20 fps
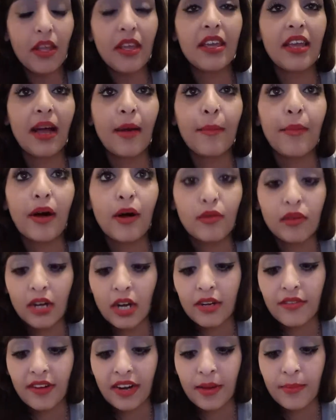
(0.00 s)
Yeah, but I would
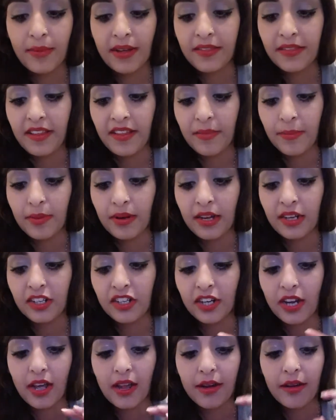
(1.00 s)
highly recommend this
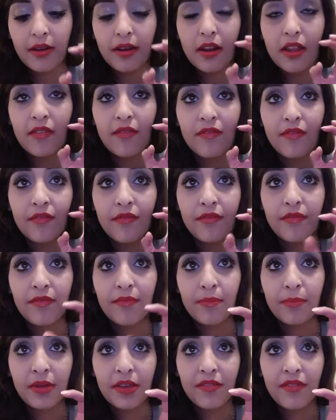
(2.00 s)
blush, and
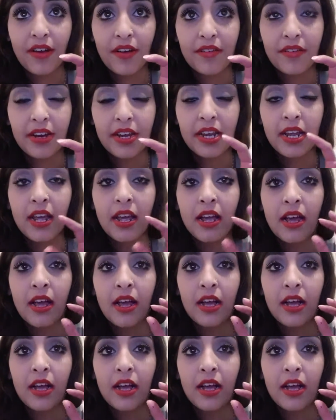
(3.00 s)
be very